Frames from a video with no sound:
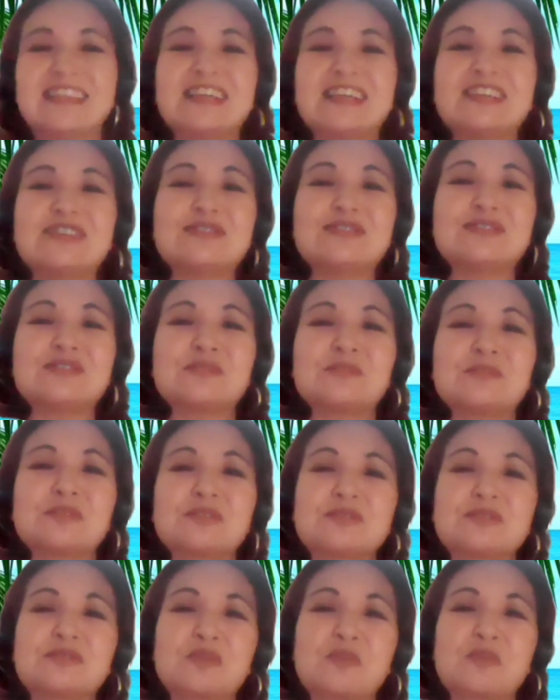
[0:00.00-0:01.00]
Thank you so
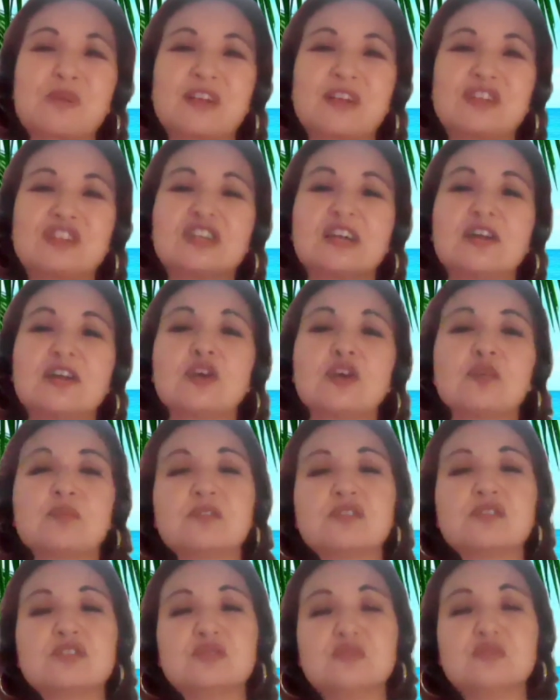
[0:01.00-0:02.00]
much for watching. I
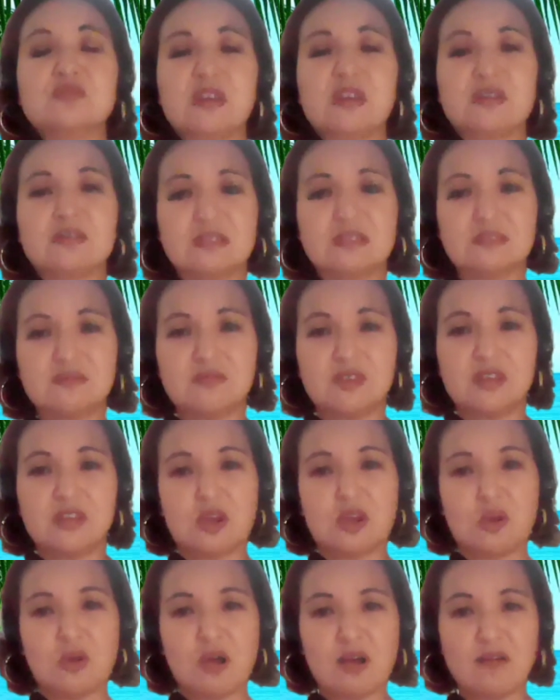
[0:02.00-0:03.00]
hope that you found this
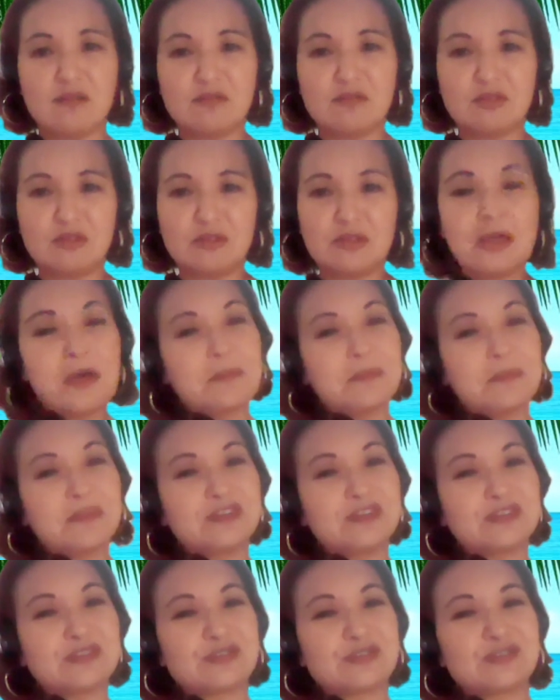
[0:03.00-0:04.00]
video helpful.
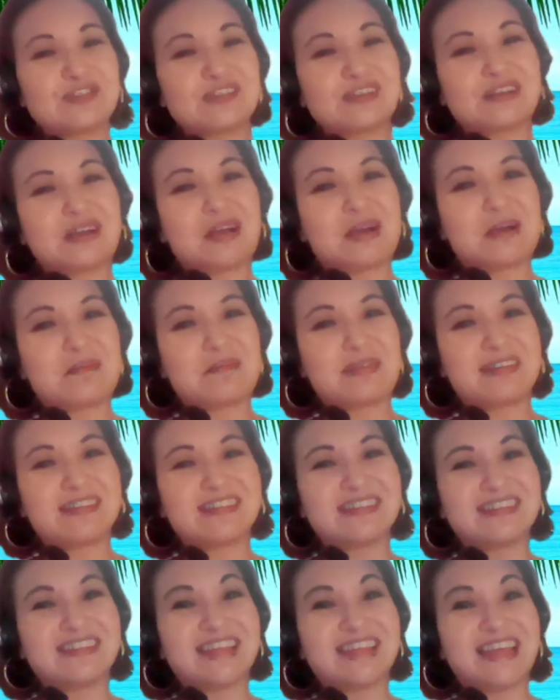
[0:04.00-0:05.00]
Be sure to
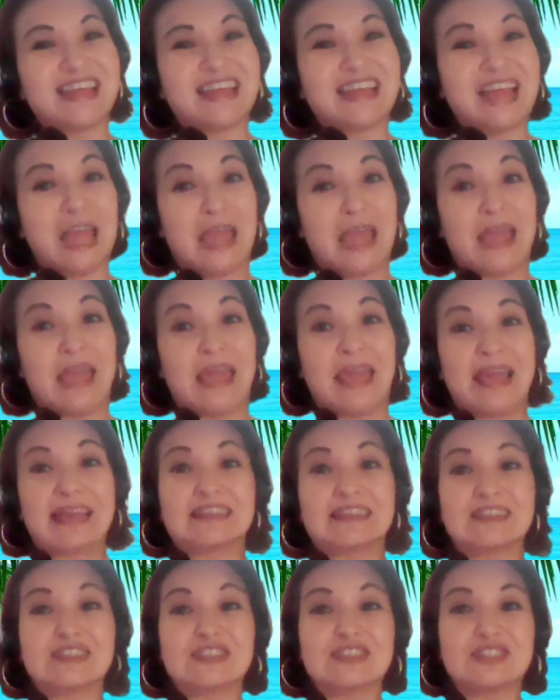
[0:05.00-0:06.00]
comment, like,
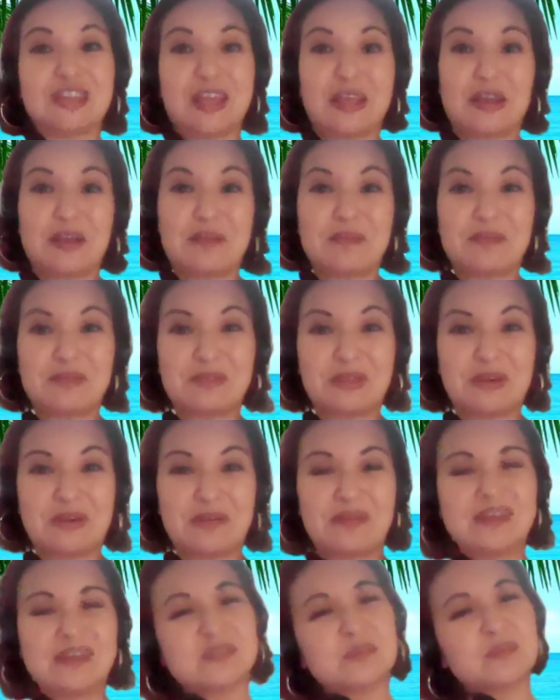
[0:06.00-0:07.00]
and share
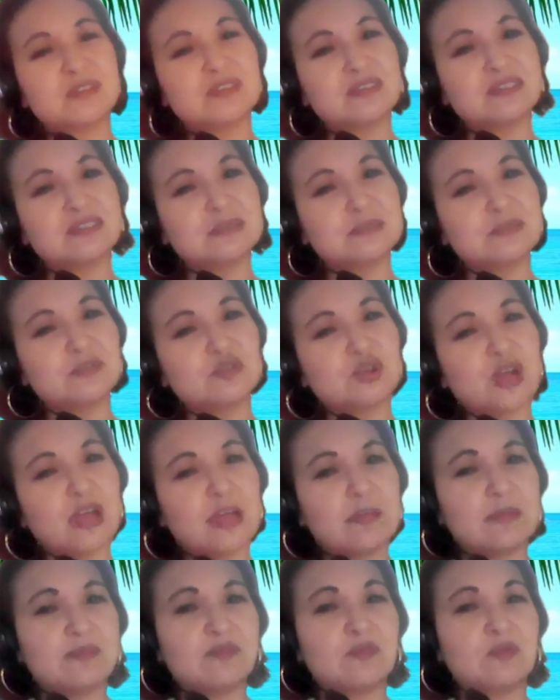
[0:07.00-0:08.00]
below, as well as
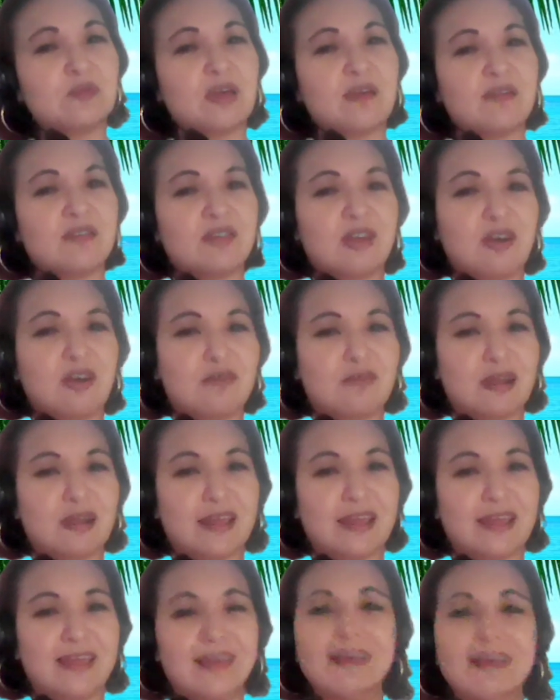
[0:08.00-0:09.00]
subscribe if you haven't
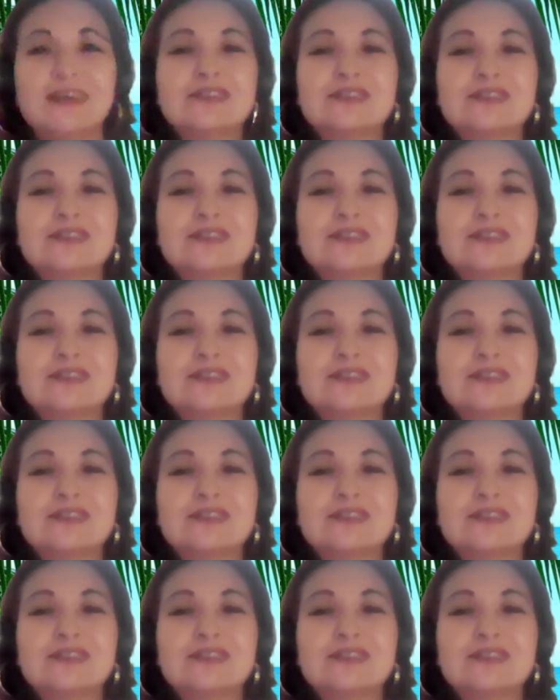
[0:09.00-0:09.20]
already,